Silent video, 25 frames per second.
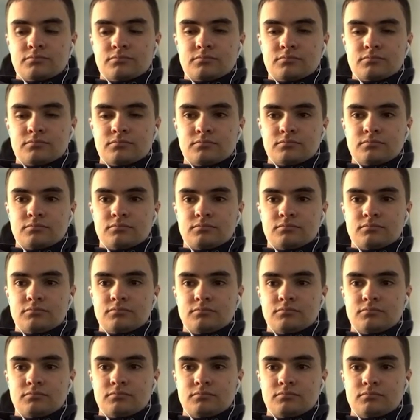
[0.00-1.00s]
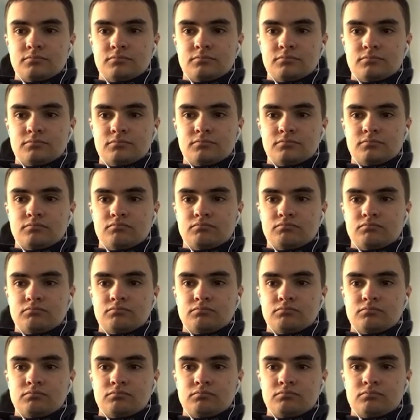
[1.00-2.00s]

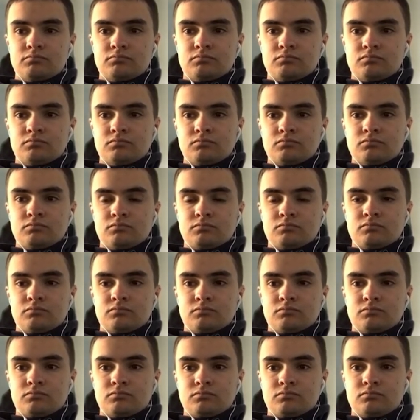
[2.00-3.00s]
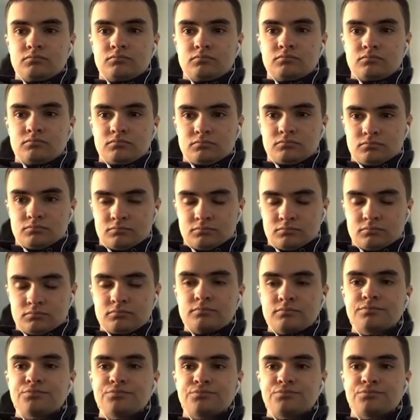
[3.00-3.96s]
[no speech]